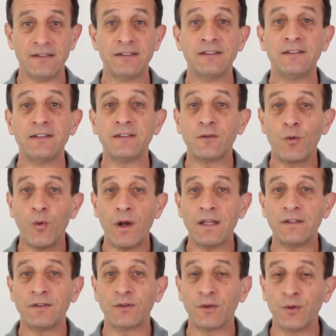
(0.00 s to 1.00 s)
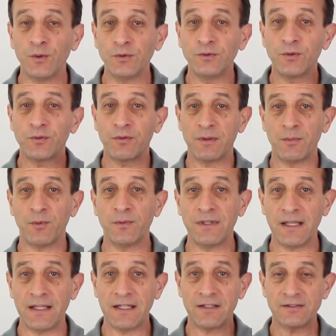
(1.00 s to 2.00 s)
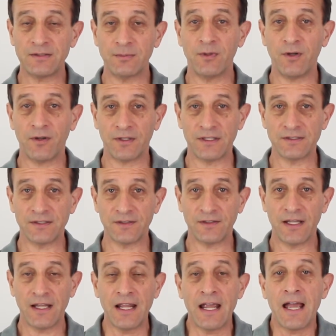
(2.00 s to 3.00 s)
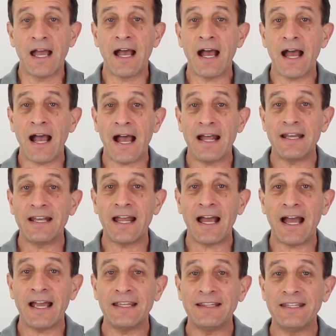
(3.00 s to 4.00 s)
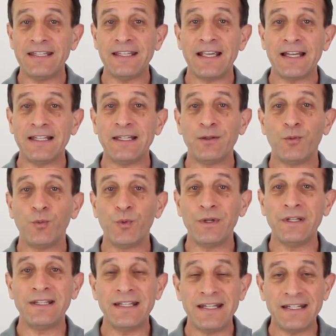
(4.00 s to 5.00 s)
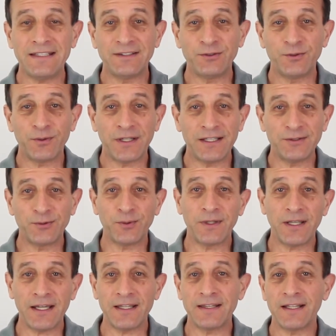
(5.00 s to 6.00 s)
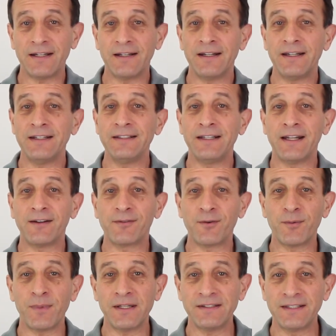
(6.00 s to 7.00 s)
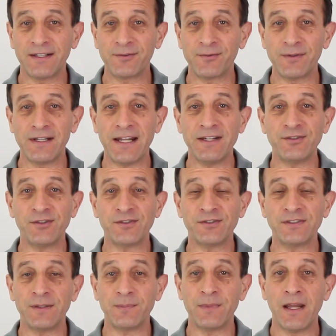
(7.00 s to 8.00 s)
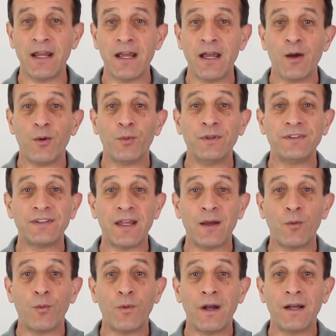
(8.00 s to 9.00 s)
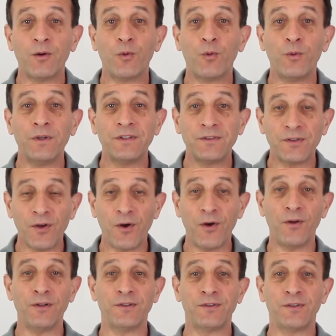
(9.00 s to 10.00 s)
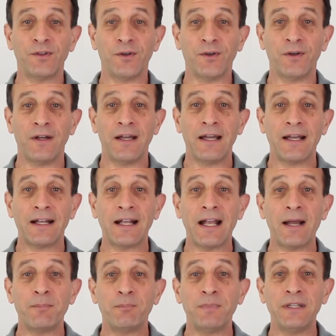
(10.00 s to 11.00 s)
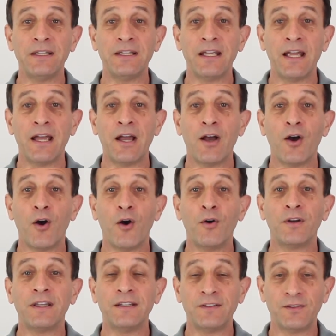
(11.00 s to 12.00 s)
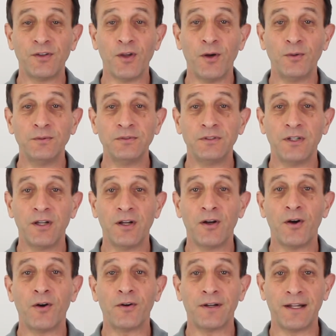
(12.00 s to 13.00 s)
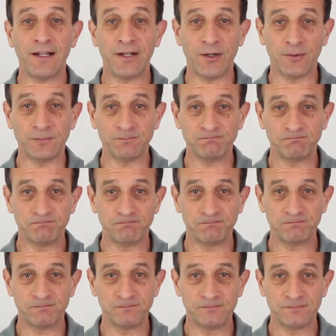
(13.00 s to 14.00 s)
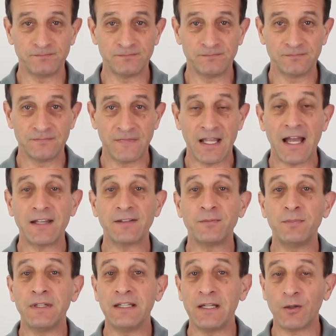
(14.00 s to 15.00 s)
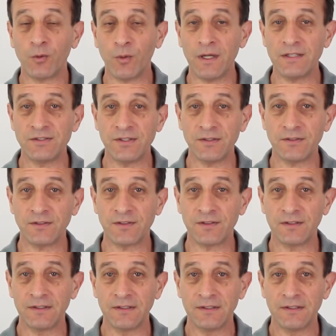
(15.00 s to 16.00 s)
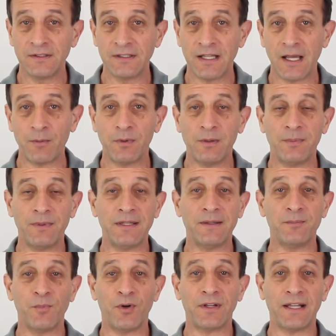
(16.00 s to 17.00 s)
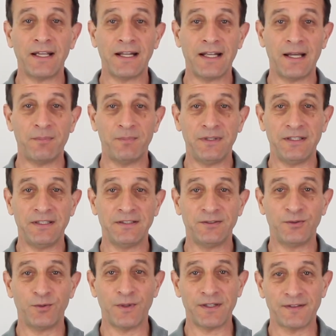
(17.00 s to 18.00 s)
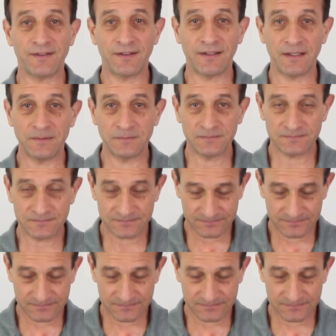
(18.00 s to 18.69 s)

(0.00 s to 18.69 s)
This is why it's good to remove the energy blockages. And ideally, we need to get together in a romantic relationship with someone who is also happy on his own or her own. Ask me any questions. I will be more than happy to answer them.